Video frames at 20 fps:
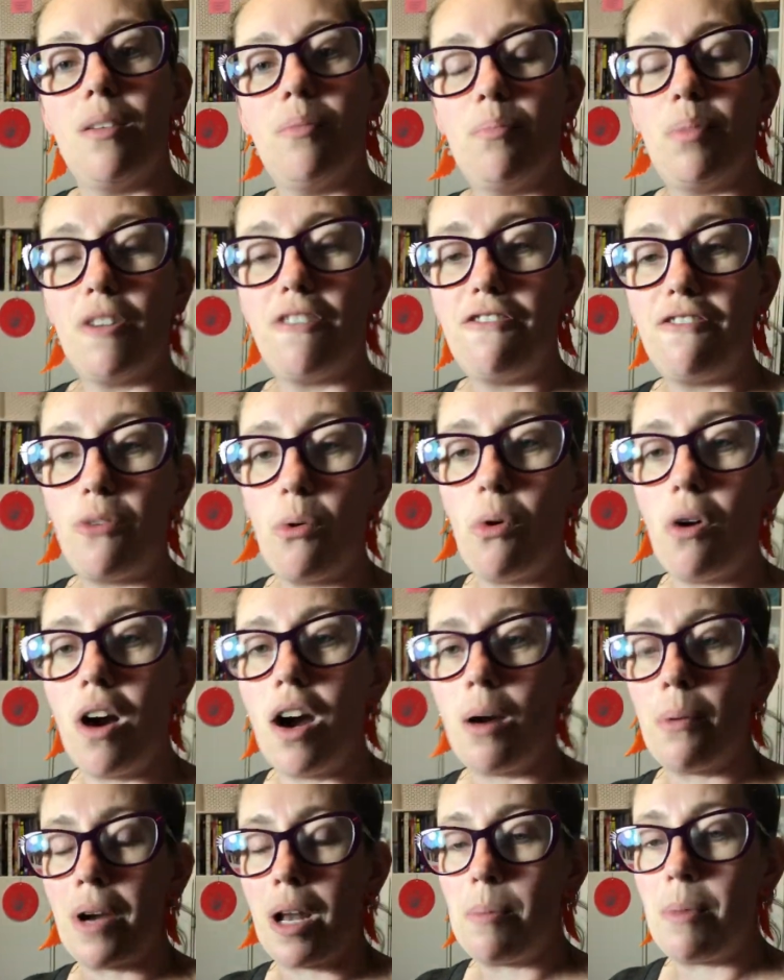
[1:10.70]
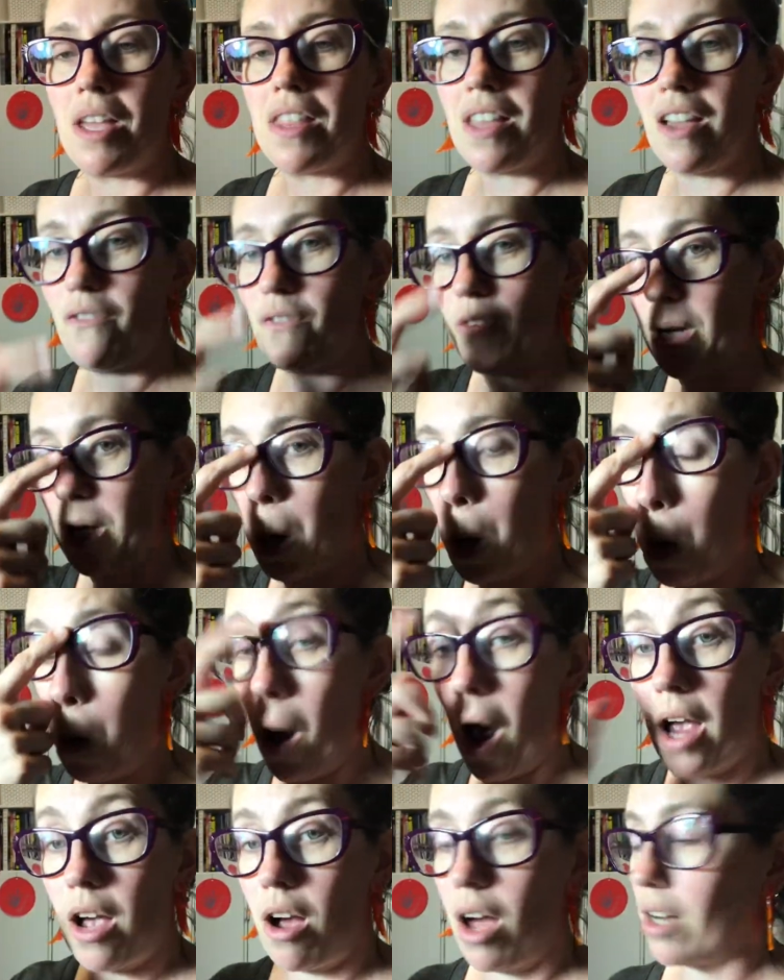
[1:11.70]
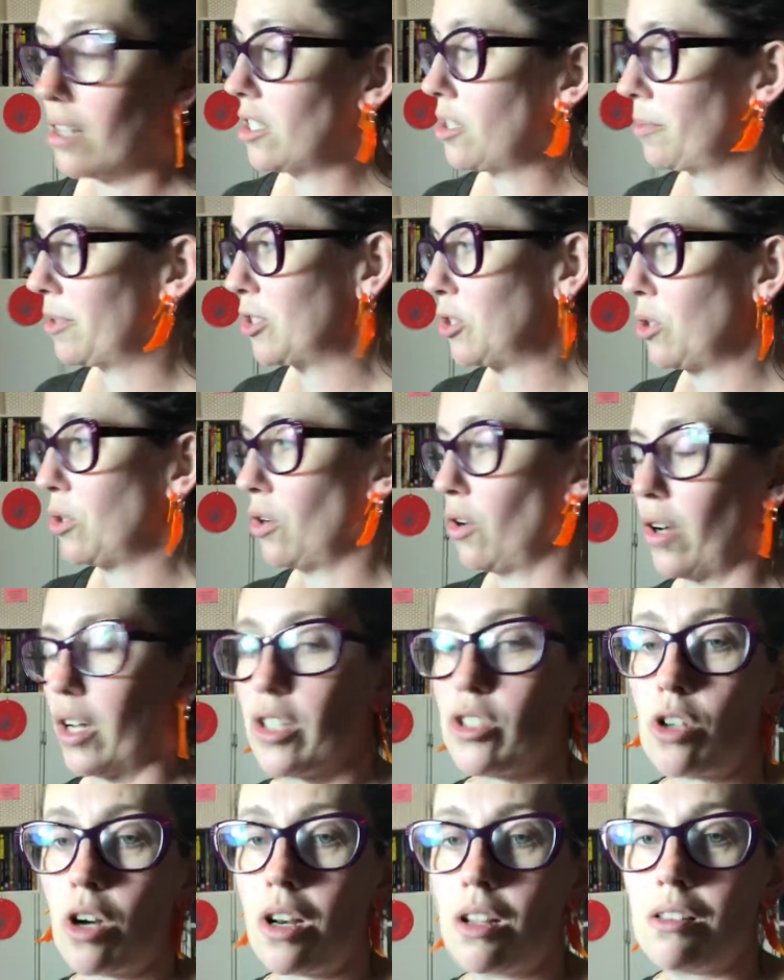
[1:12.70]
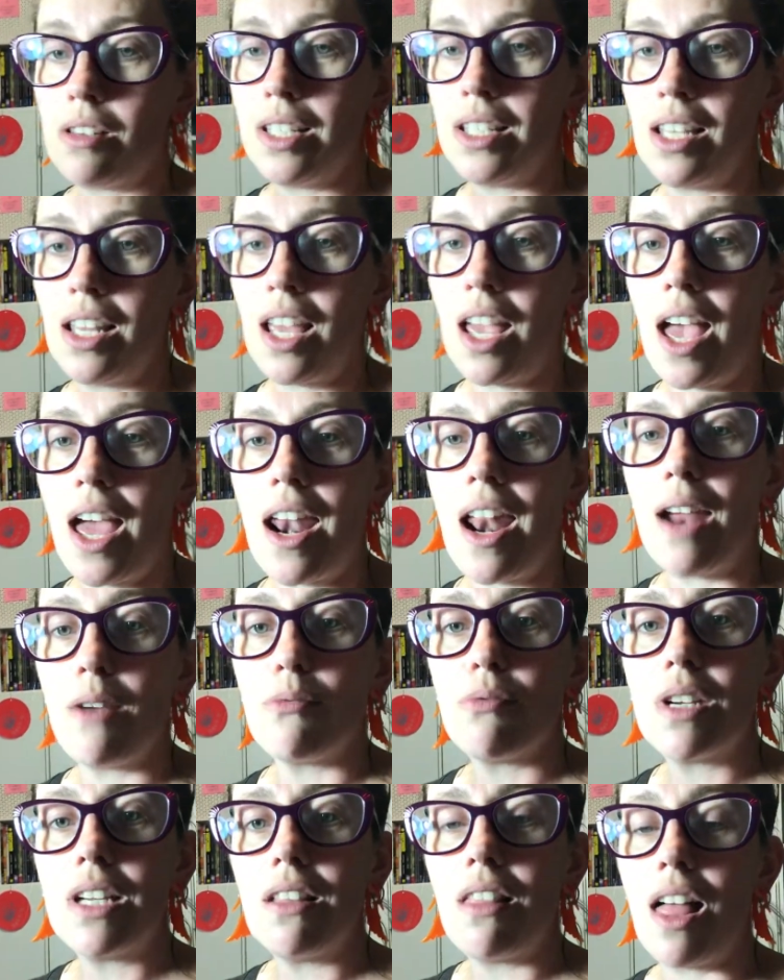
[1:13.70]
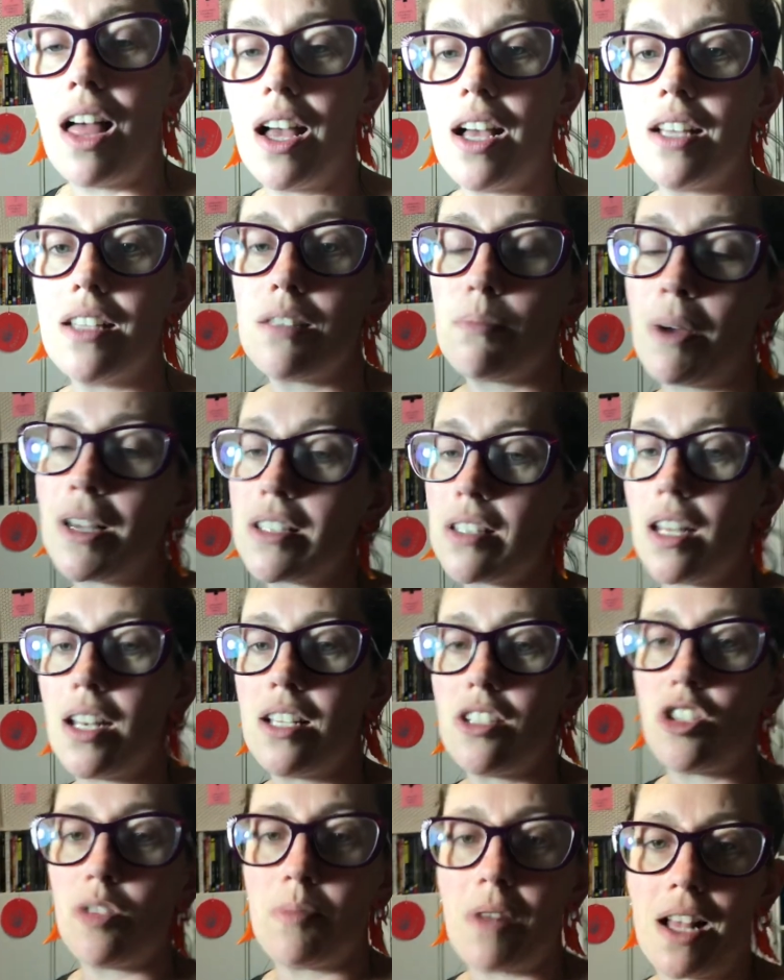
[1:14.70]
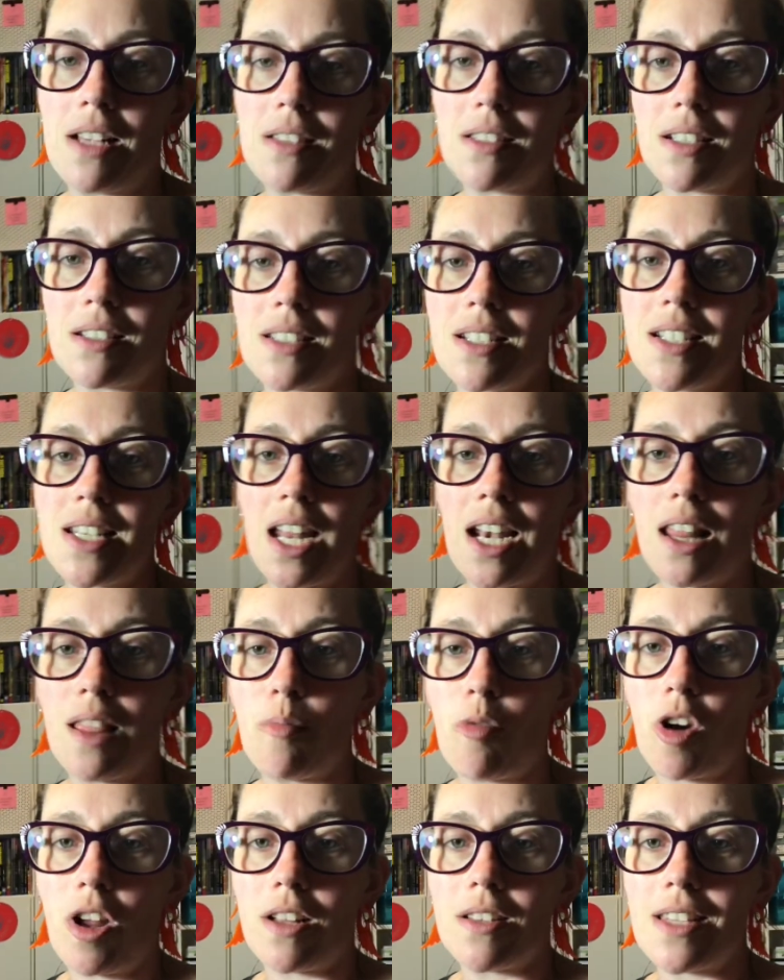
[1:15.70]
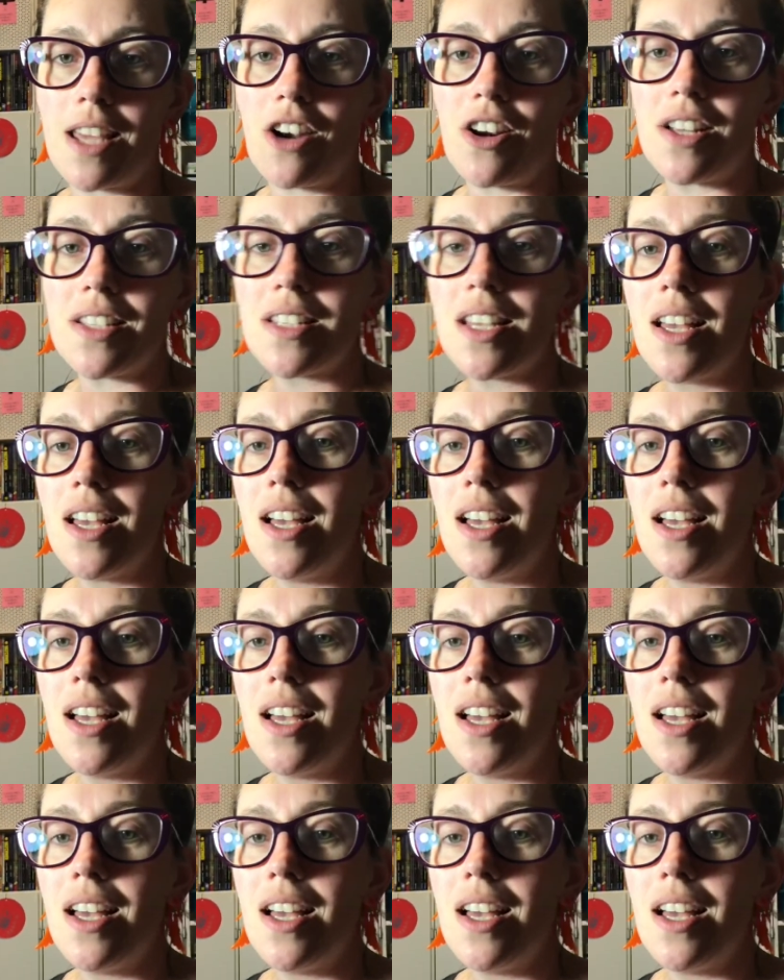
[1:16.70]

Before, when I made that video, I got into my studio and I started cleaning, and I realized my son has gymnastics at 10 in the morning on Saturdays.